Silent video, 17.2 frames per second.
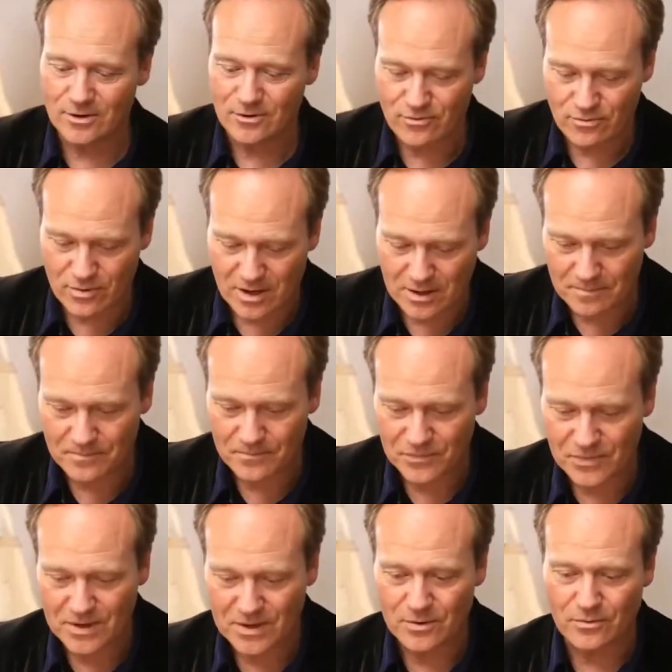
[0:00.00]
in
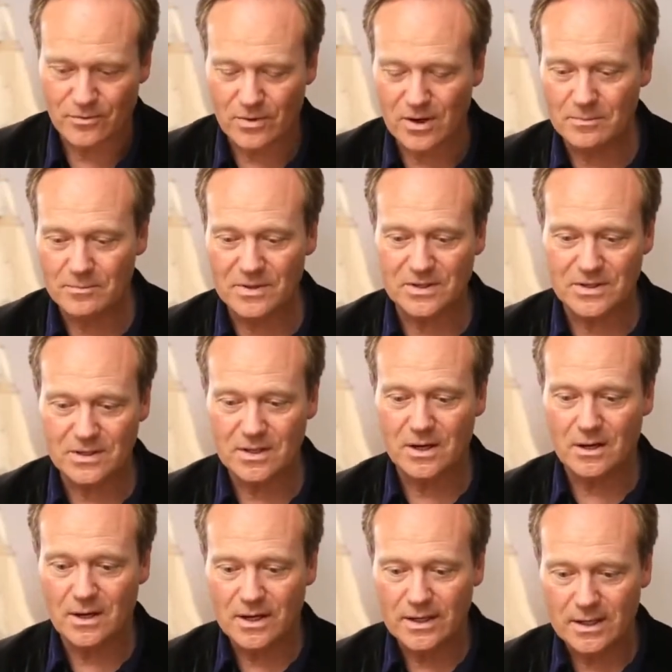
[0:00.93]
rum, rum is
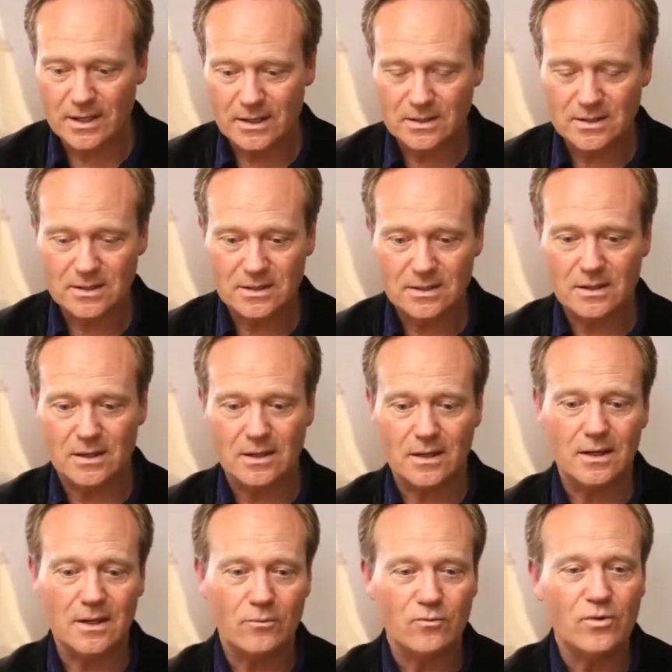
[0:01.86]
an art that
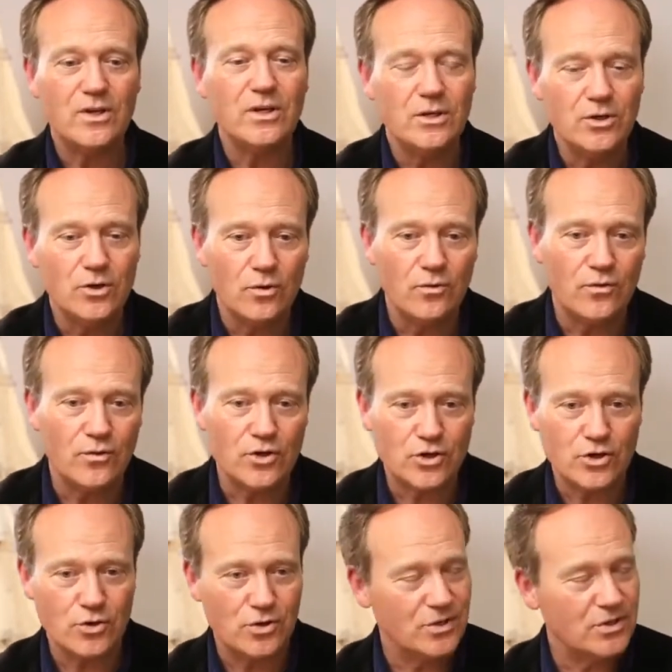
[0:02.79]
started, we know for
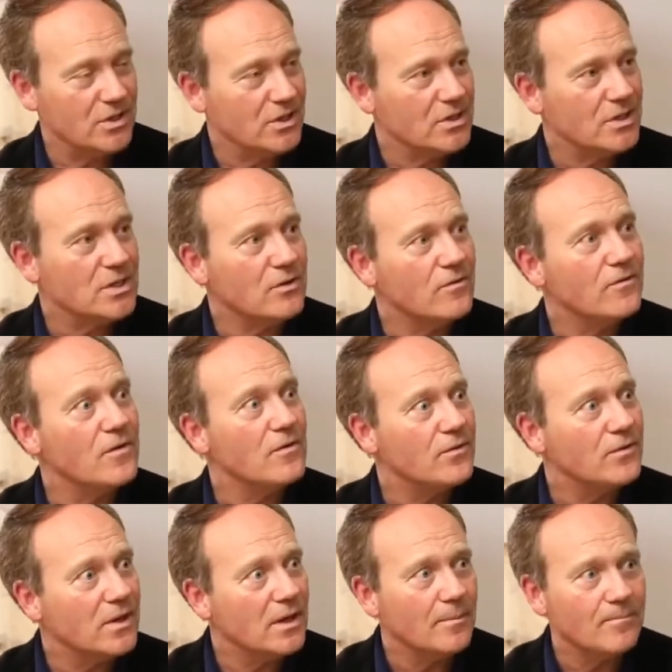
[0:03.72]
sure,
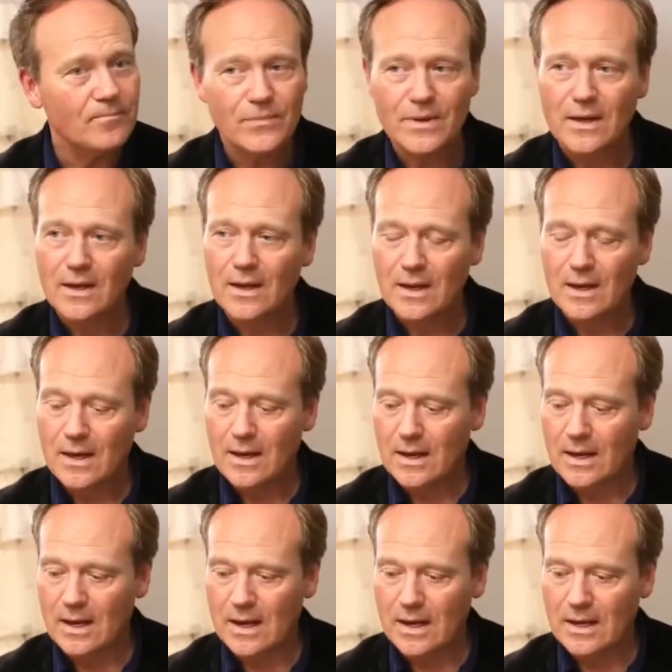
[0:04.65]
1650.
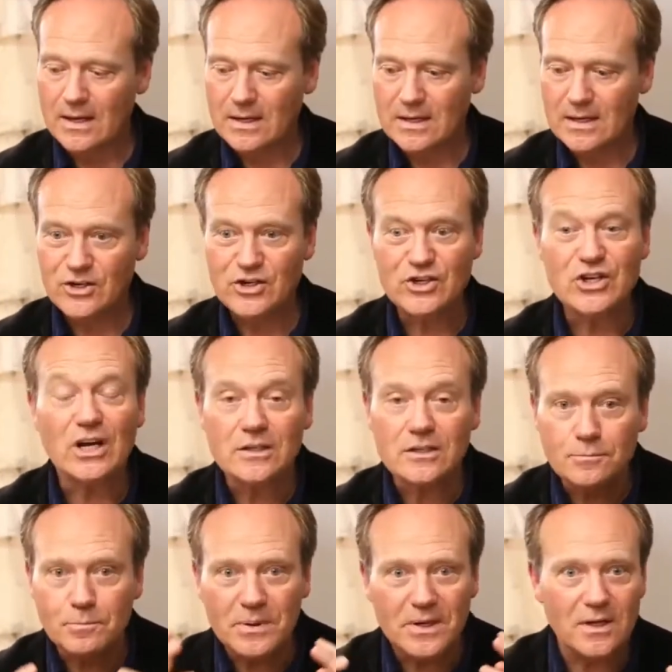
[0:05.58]
And the
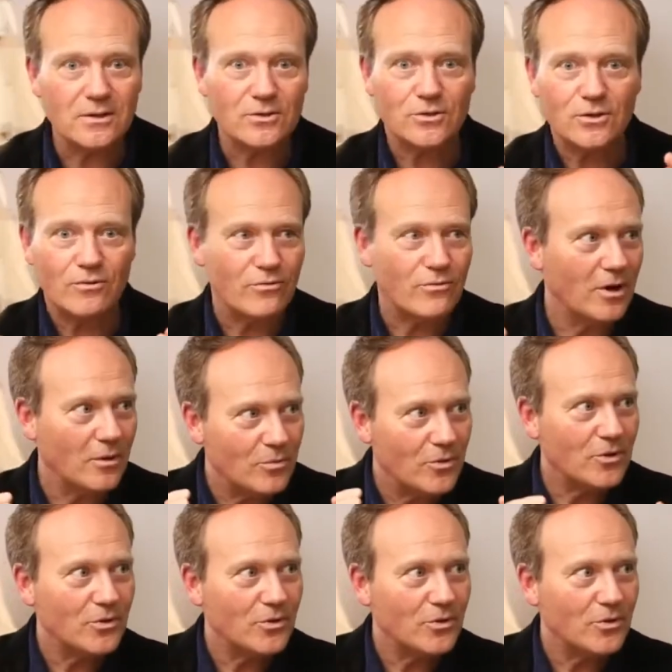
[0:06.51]
Shakespeares of rum,